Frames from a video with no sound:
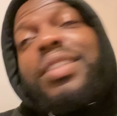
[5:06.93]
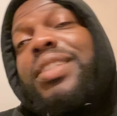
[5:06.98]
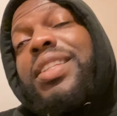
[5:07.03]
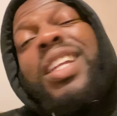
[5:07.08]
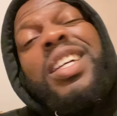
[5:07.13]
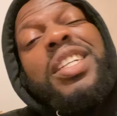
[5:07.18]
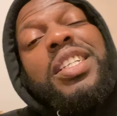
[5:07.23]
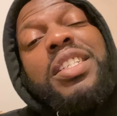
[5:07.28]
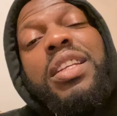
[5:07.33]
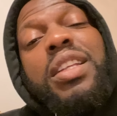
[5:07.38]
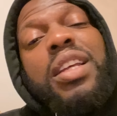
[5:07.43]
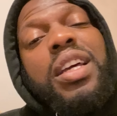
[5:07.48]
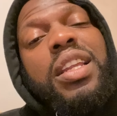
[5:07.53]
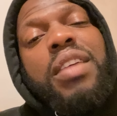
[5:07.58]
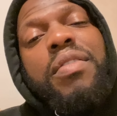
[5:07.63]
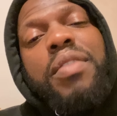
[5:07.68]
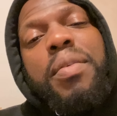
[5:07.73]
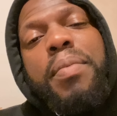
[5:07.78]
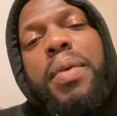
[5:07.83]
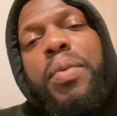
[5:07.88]
That's just
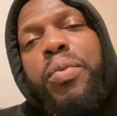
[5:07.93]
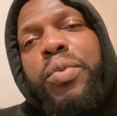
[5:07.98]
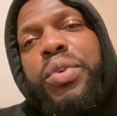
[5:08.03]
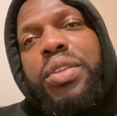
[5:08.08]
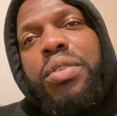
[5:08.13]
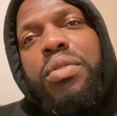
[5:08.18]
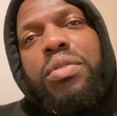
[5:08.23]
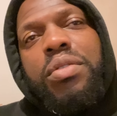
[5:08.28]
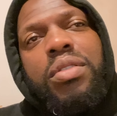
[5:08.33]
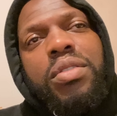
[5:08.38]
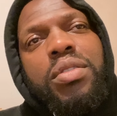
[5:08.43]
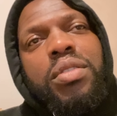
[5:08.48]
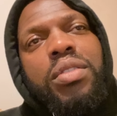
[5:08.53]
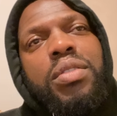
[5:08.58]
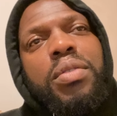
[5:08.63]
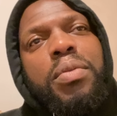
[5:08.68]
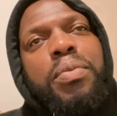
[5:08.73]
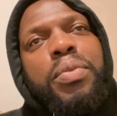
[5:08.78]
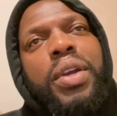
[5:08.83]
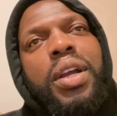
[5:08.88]
another memory to, to,
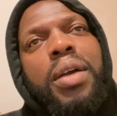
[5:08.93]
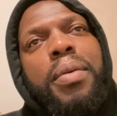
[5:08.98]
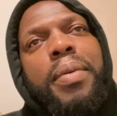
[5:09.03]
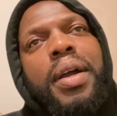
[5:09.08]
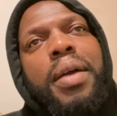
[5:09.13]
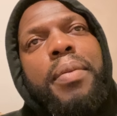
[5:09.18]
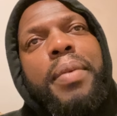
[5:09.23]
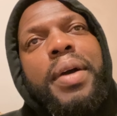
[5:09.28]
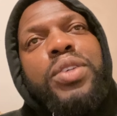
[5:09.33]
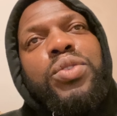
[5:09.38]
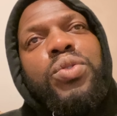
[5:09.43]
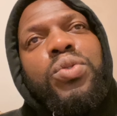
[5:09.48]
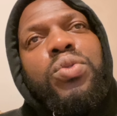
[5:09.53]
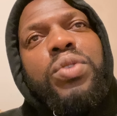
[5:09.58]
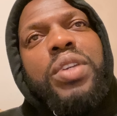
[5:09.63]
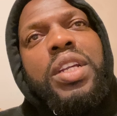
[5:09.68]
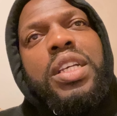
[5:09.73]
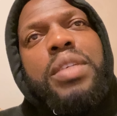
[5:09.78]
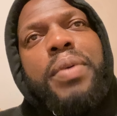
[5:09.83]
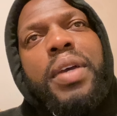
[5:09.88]
to bring up about, school
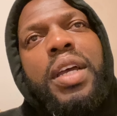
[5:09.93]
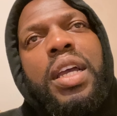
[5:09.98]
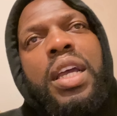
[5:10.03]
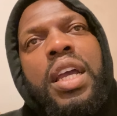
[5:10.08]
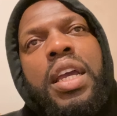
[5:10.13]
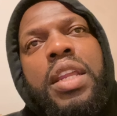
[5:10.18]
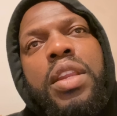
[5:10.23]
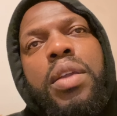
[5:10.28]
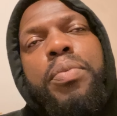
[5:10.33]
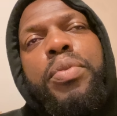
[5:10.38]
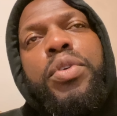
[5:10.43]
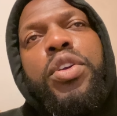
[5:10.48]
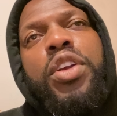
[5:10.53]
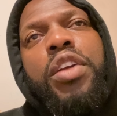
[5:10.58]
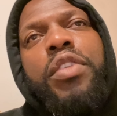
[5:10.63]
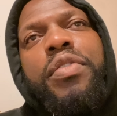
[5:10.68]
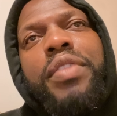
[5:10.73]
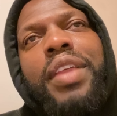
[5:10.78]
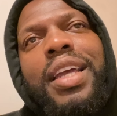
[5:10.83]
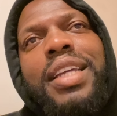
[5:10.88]
days. But the beauty
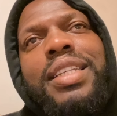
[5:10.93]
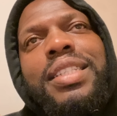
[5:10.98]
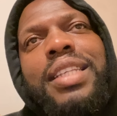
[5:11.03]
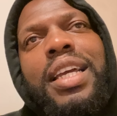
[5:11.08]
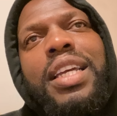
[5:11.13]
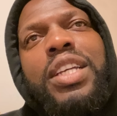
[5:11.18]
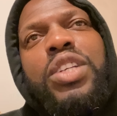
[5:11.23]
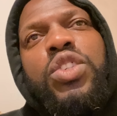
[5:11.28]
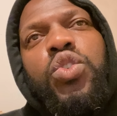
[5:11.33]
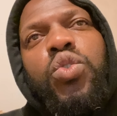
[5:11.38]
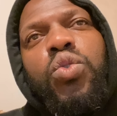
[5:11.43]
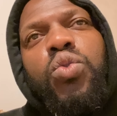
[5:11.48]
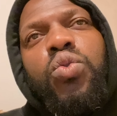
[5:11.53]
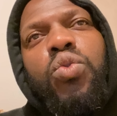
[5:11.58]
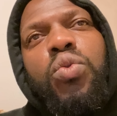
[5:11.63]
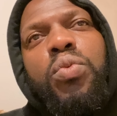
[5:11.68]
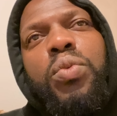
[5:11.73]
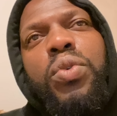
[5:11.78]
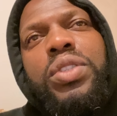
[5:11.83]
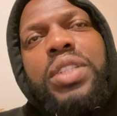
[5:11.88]
of that is that in
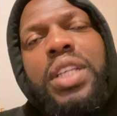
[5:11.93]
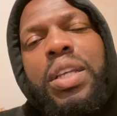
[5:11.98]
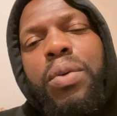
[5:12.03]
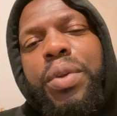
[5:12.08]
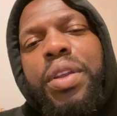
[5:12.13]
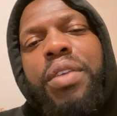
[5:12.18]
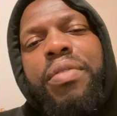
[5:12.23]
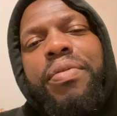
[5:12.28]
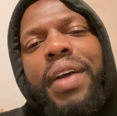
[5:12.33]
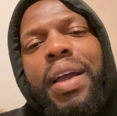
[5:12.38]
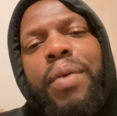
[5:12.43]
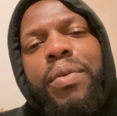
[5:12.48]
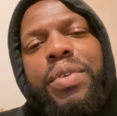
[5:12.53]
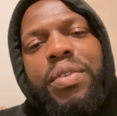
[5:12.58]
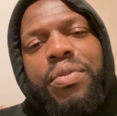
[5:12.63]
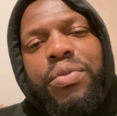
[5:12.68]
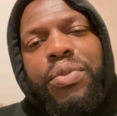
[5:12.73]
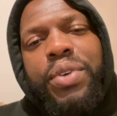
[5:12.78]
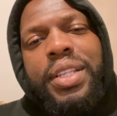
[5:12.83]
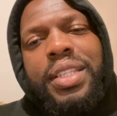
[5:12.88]
school, more times when you fight with your
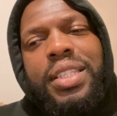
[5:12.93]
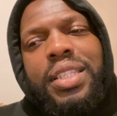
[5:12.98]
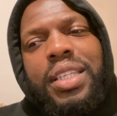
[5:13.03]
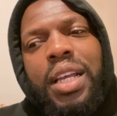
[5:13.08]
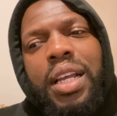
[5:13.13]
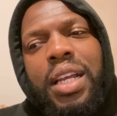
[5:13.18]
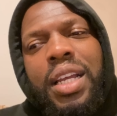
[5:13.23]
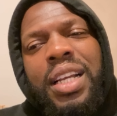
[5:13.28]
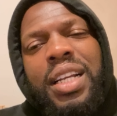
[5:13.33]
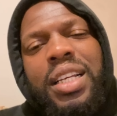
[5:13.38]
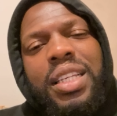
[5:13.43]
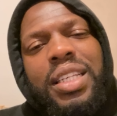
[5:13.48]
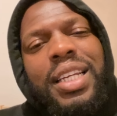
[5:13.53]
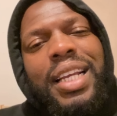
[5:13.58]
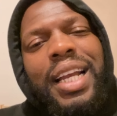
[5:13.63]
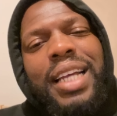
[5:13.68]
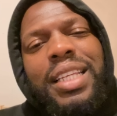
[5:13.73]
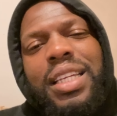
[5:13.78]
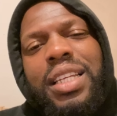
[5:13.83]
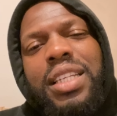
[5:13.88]
friends, you
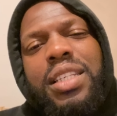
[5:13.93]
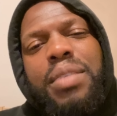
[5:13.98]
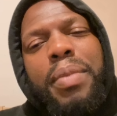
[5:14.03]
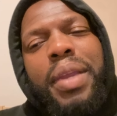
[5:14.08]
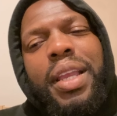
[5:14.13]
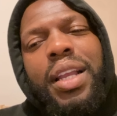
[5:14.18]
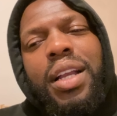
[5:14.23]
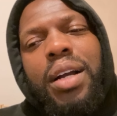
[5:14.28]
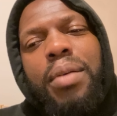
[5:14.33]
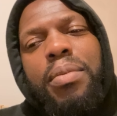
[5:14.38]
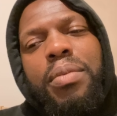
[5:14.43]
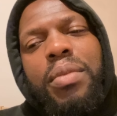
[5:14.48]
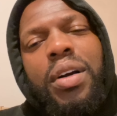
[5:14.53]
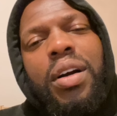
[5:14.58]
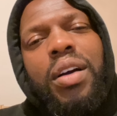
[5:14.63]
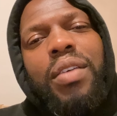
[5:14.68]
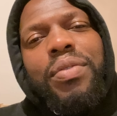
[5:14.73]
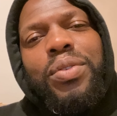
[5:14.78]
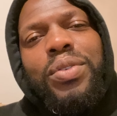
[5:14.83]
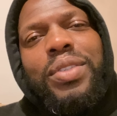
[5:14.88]
guys can just make up
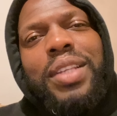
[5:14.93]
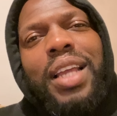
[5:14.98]
after.